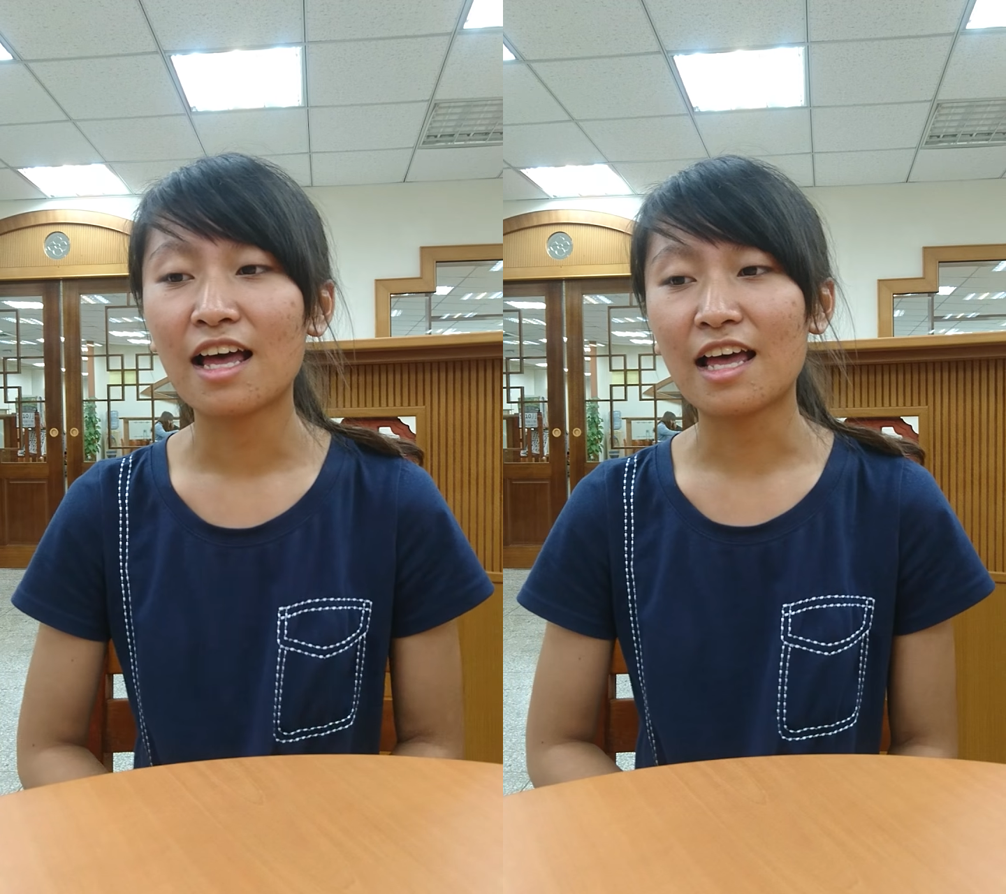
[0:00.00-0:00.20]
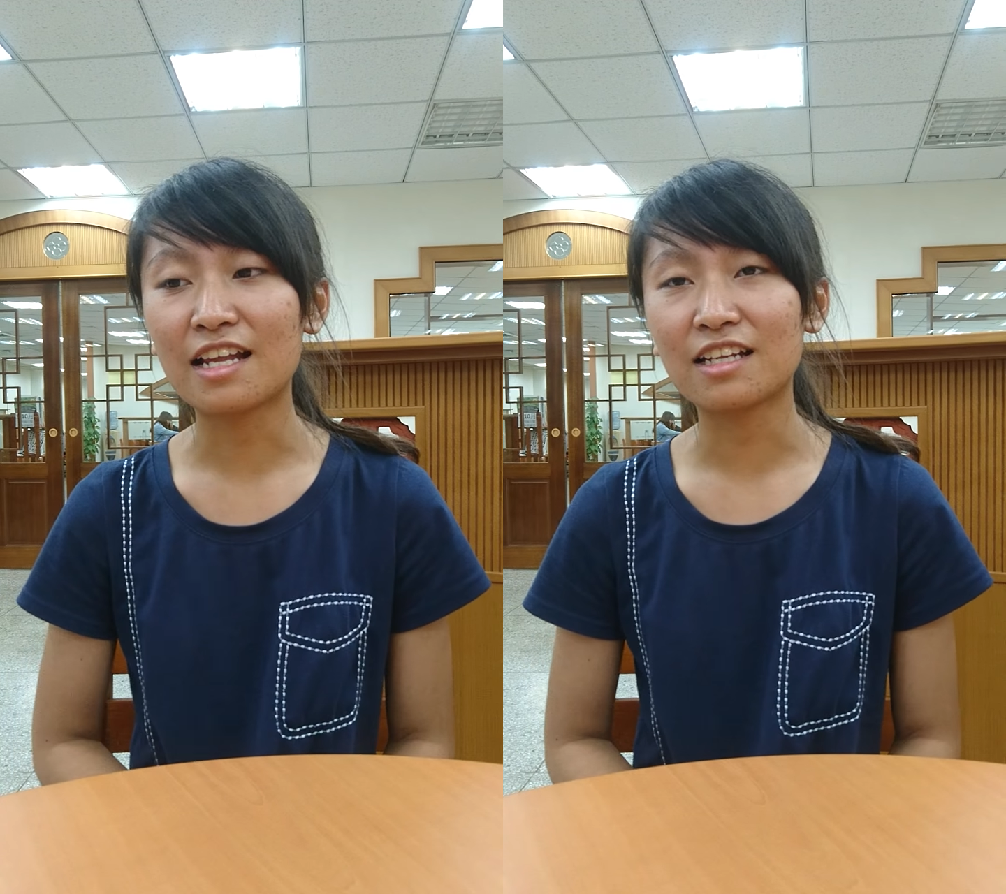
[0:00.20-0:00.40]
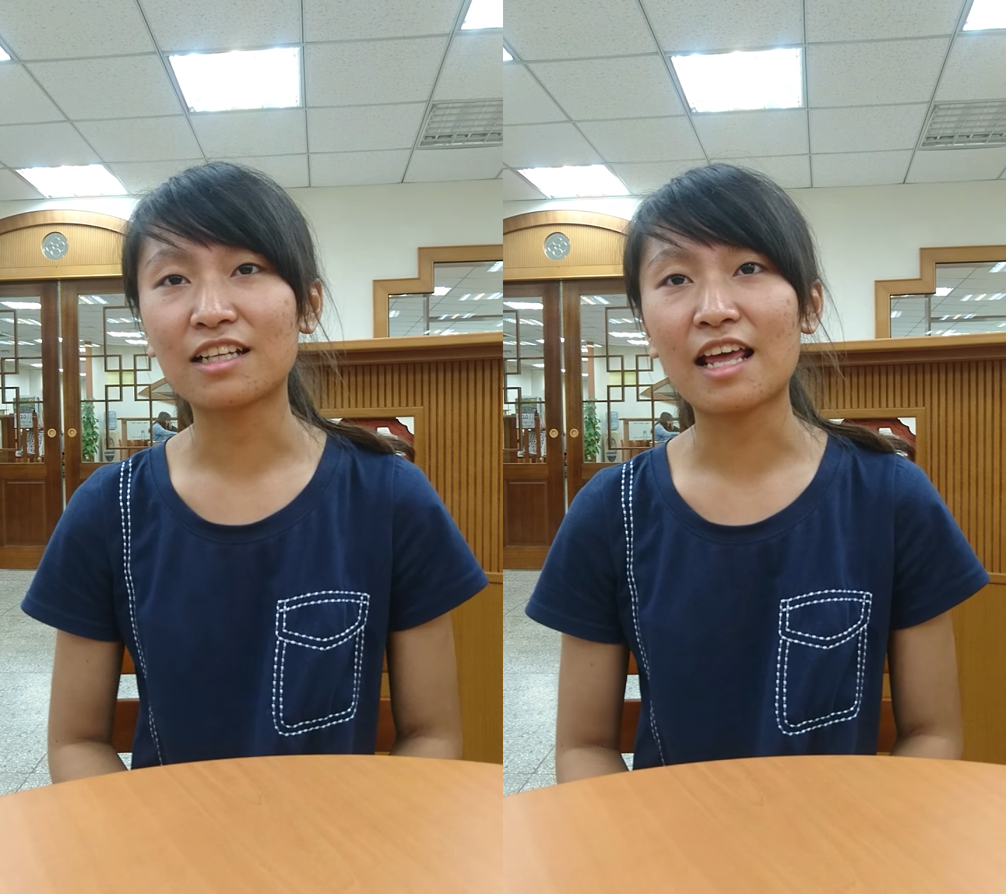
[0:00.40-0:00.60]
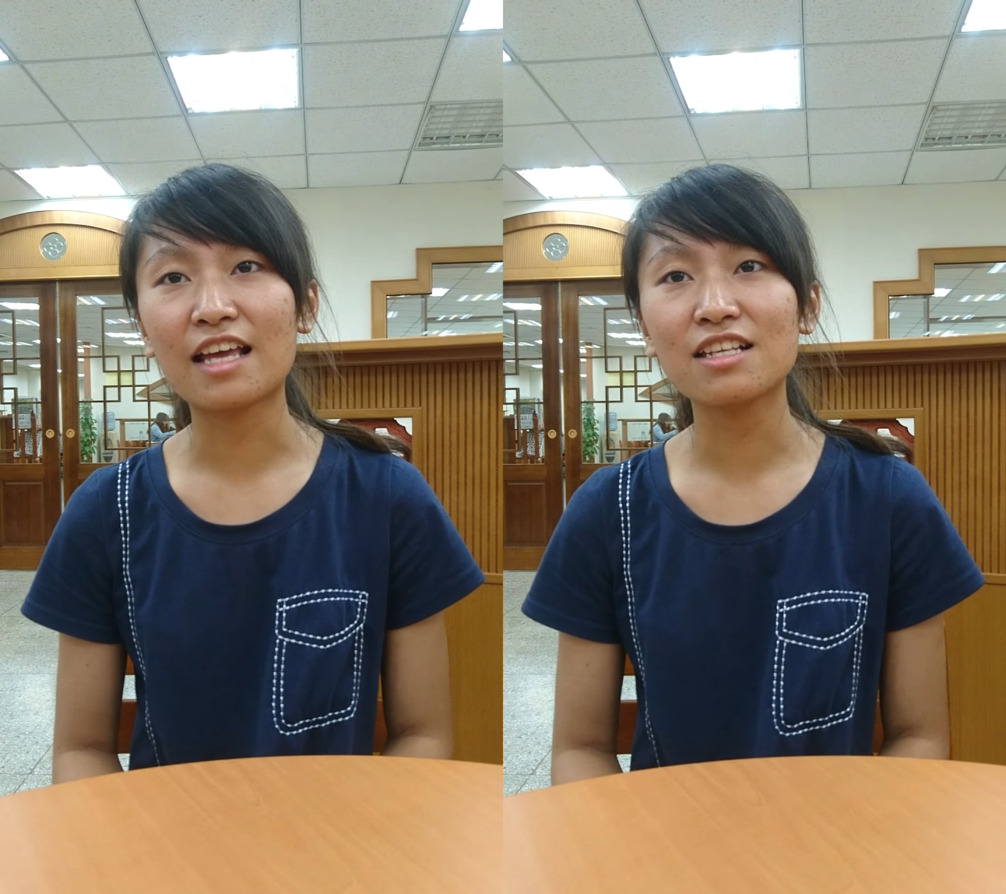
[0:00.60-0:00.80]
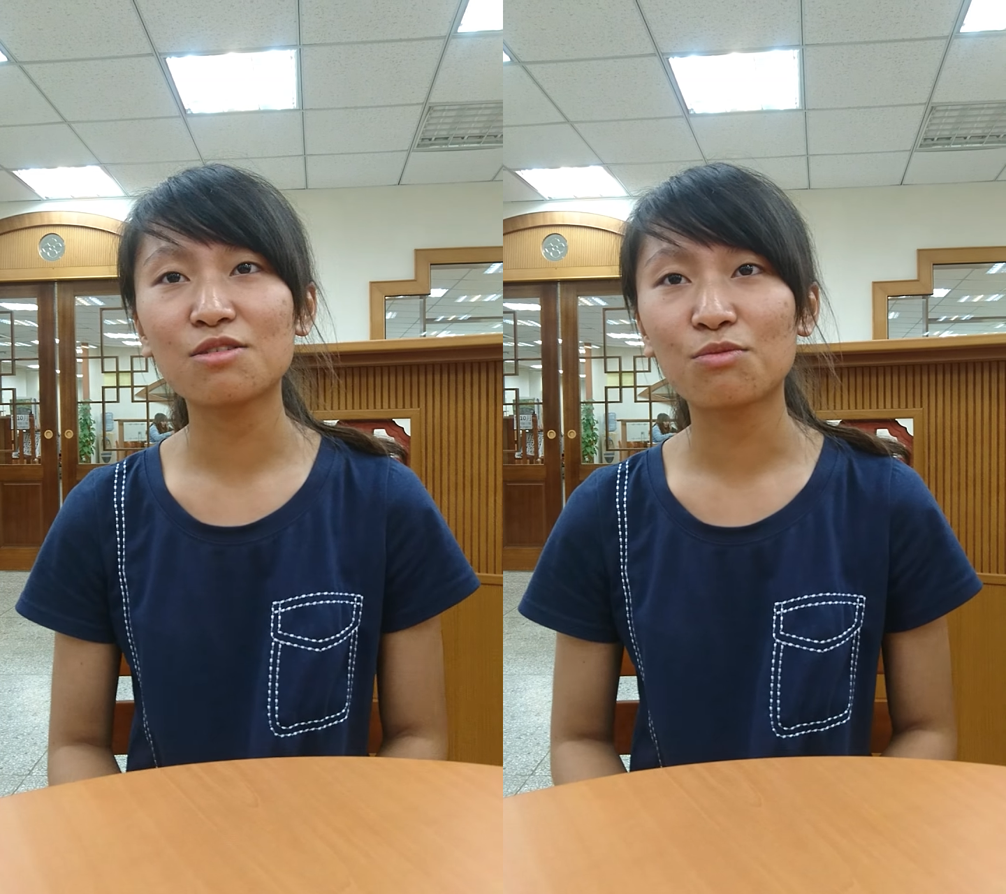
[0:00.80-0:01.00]
And the
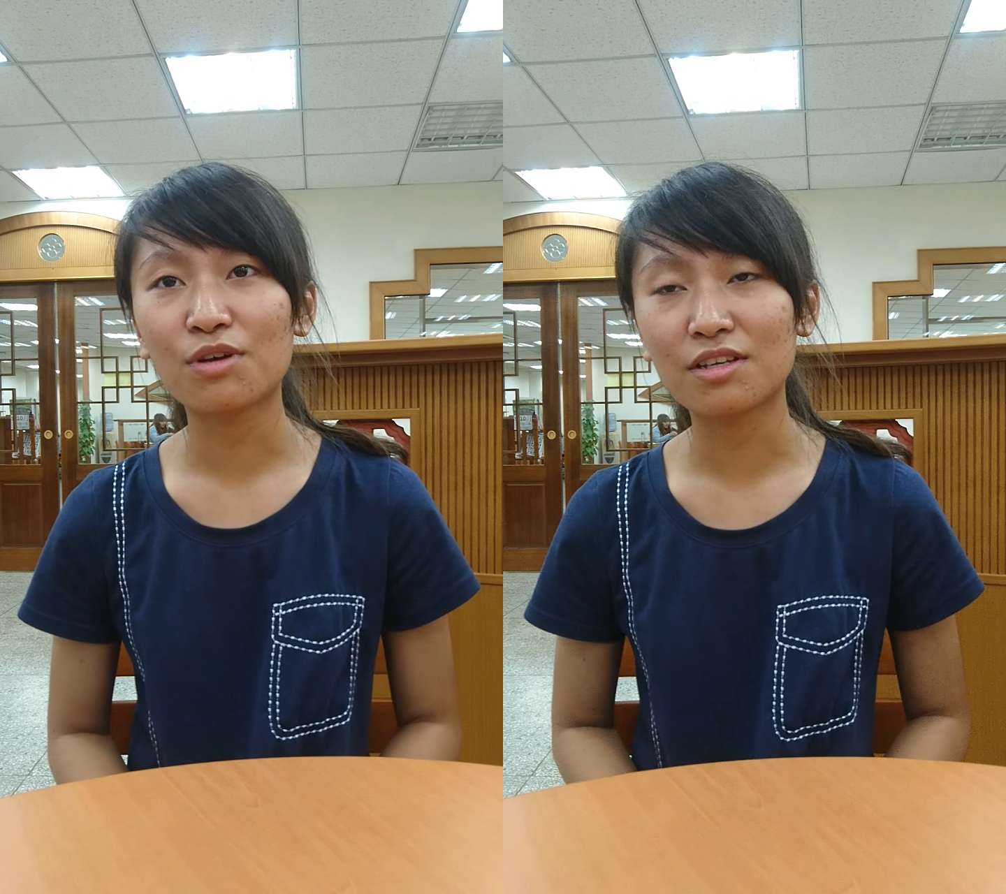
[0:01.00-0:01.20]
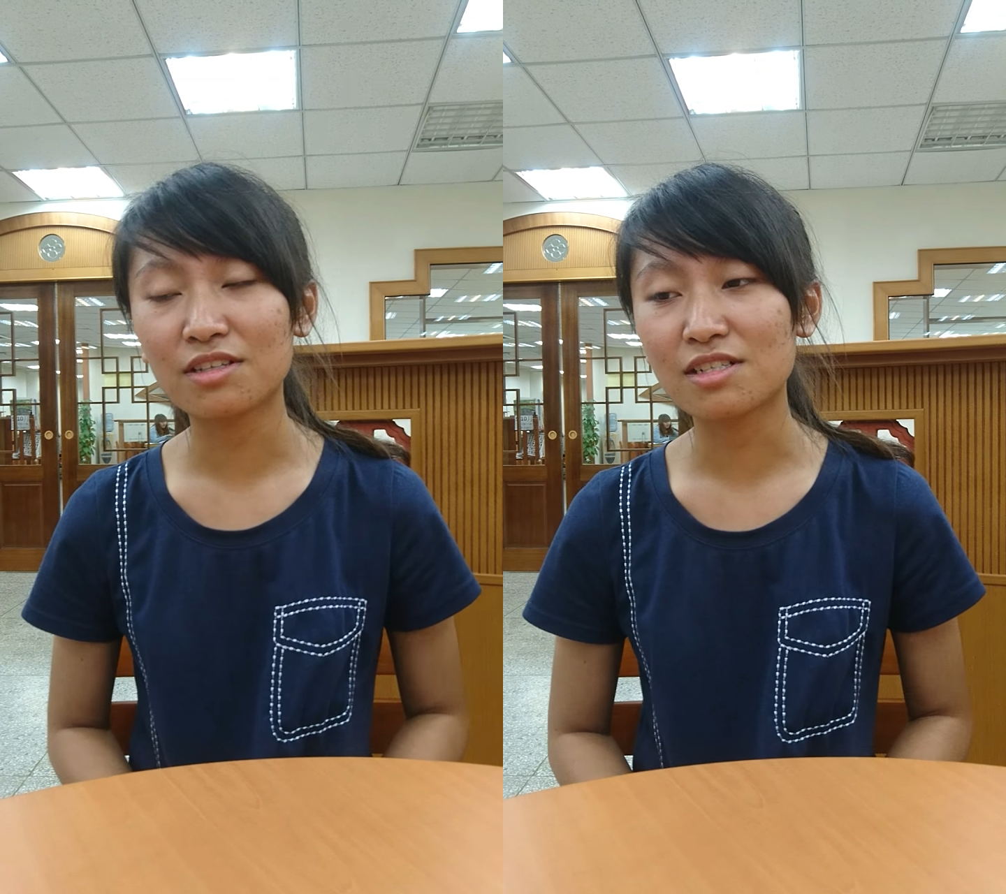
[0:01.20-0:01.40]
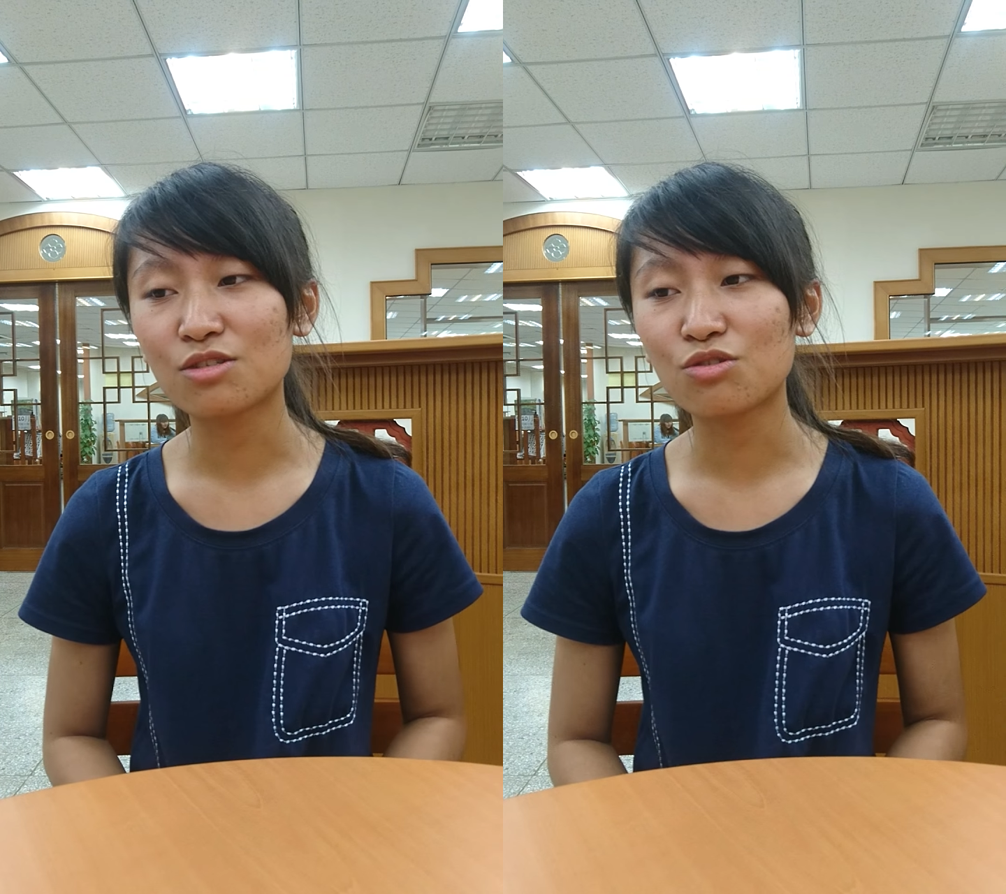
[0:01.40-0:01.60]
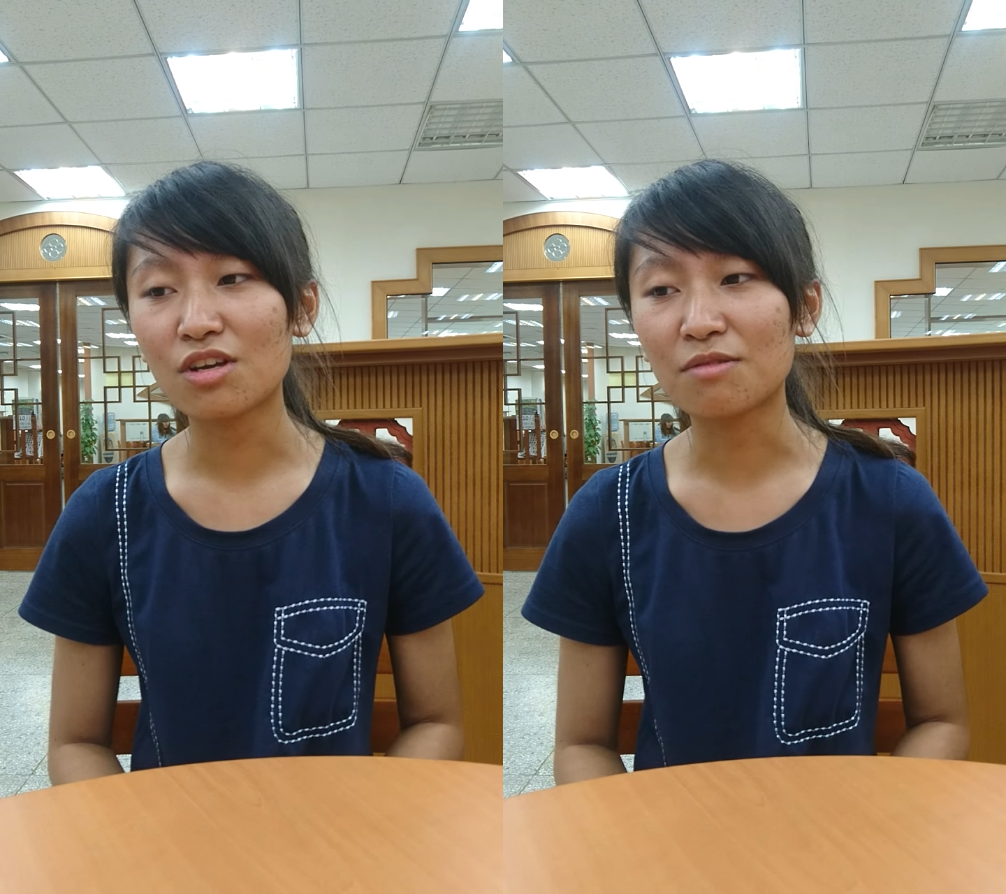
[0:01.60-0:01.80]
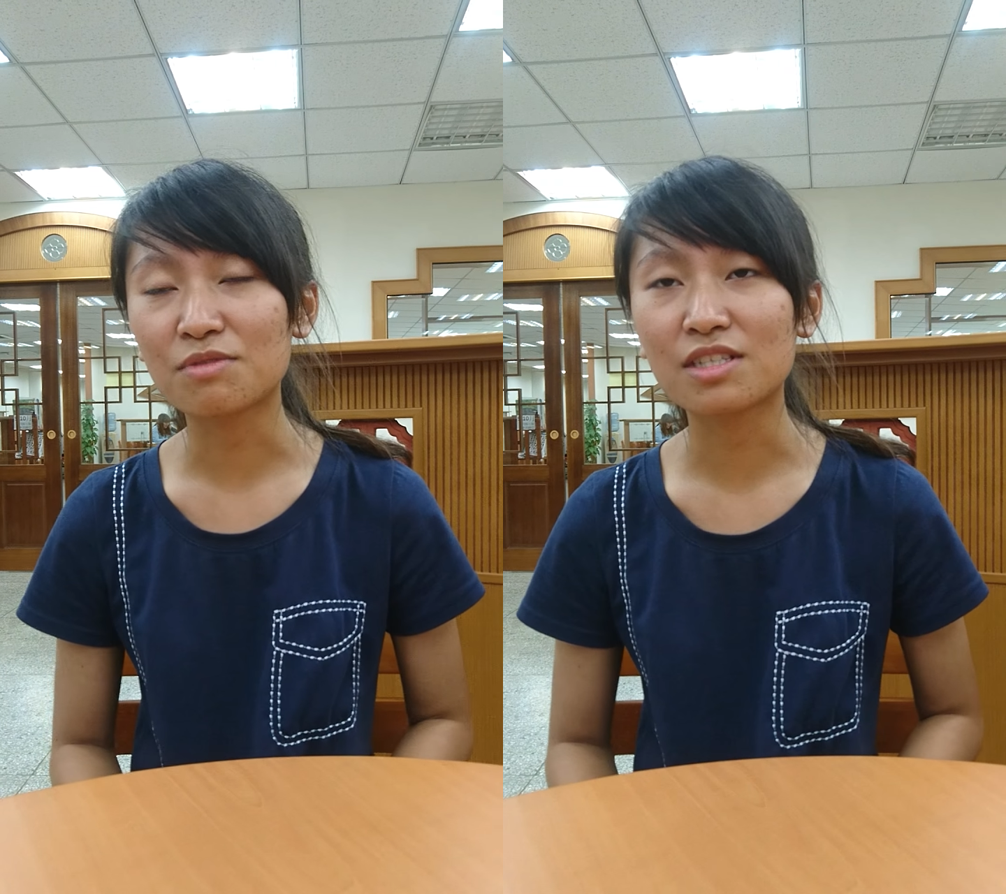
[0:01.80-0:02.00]
eighth one is
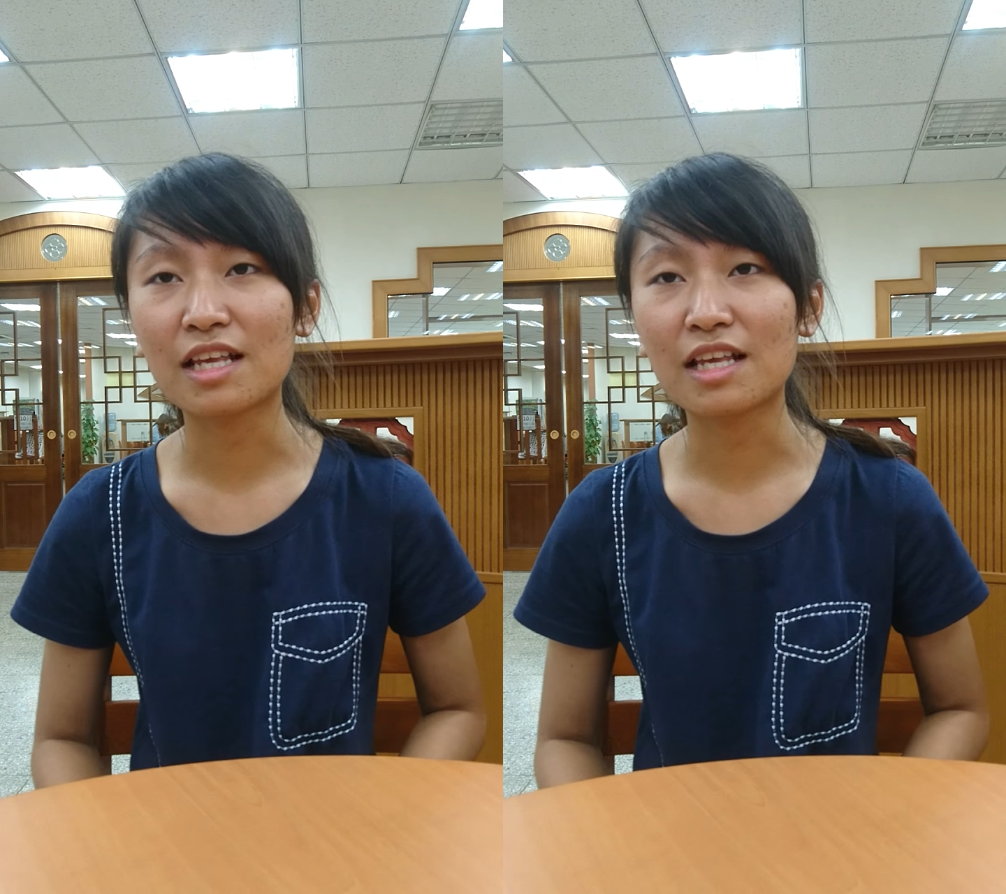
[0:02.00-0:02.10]
James,